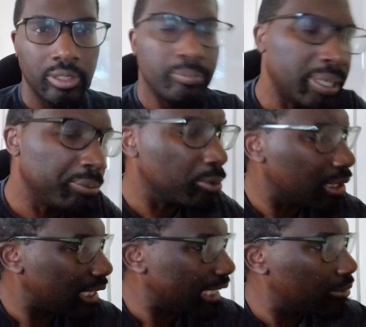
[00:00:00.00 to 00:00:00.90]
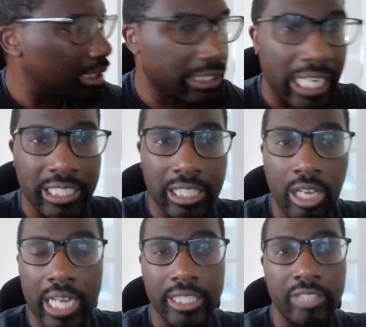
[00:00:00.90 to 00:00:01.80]
Maybe later on down the
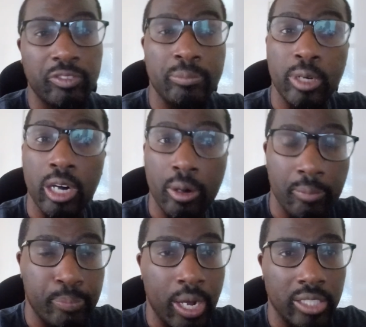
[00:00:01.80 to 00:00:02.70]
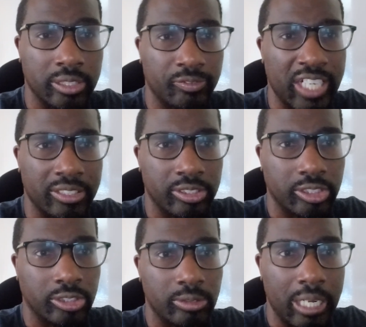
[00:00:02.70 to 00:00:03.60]
line, if I'm past 1,000
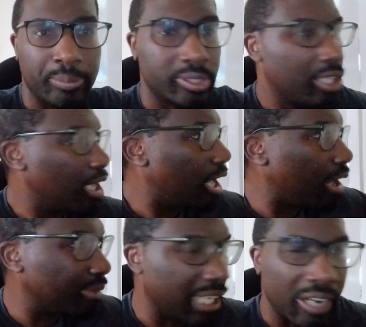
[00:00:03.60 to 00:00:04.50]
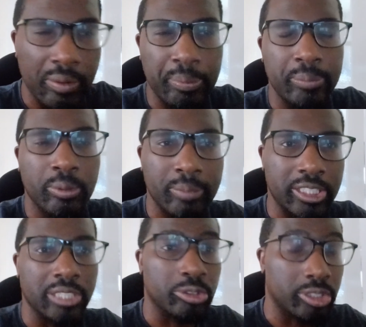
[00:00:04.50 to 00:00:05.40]
subscribers, I'll let other people on my
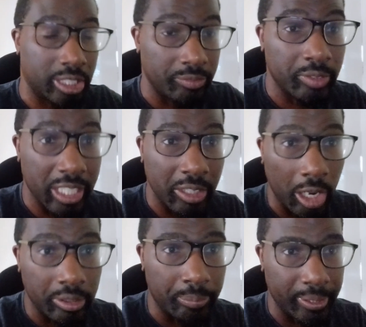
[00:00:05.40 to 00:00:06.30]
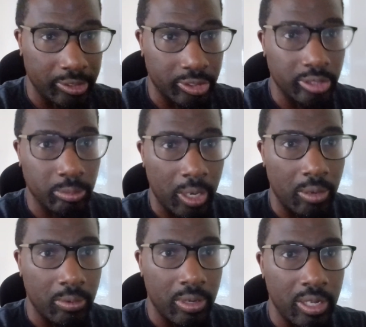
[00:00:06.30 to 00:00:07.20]
channels give their own opinions as
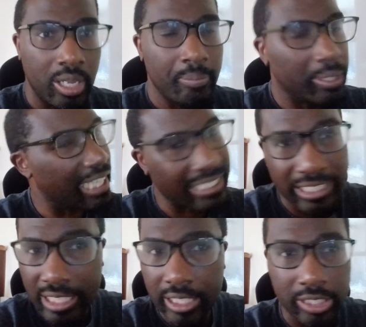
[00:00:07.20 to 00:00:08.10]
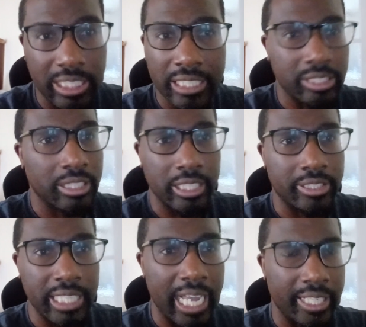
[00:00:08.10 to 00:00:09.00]
well. But that's another
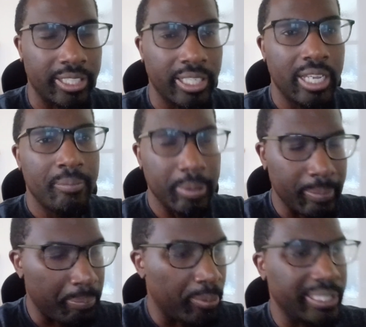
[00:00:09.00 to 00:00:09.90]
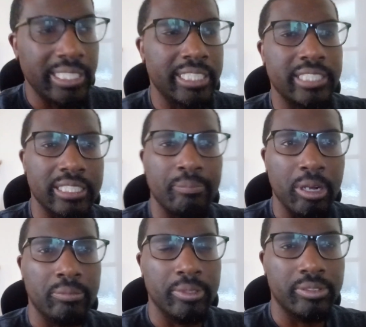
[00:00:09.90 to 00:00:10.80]
day. But my point is, at the
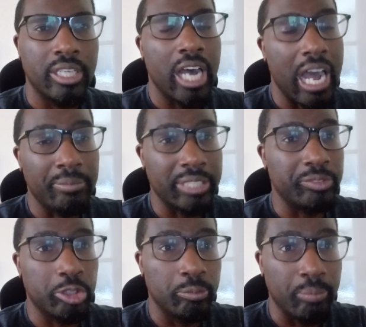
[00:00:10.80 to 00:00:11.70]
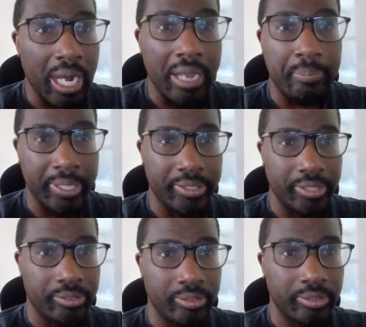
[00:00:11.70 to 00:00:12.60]
moment, I'm giving you my opinion.